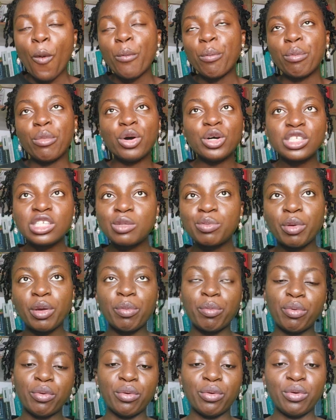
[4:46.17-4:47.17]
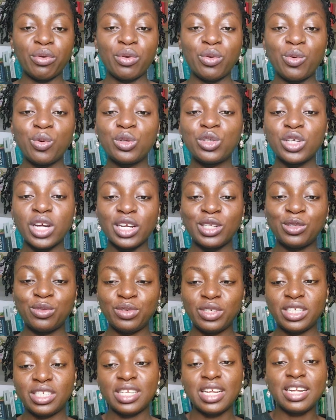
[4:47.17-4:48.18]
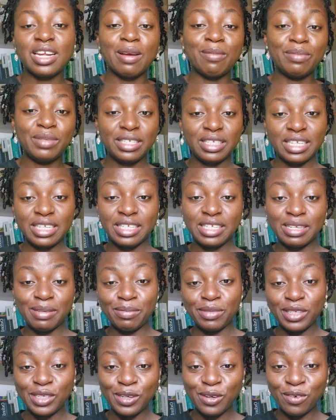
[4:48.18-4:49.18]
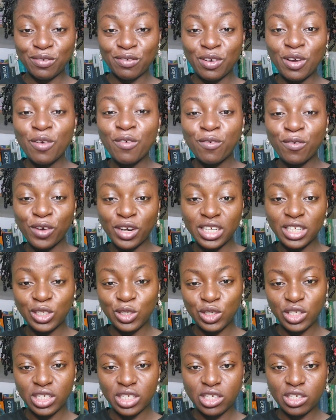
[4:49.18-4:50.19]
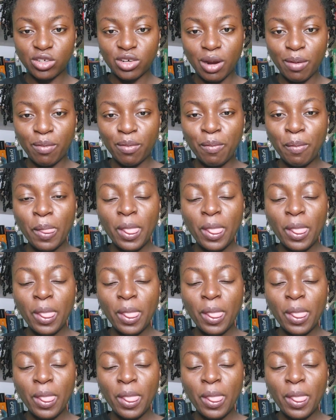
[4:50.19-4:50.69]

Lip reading: Most people who try to register their business themselves fall into this trap.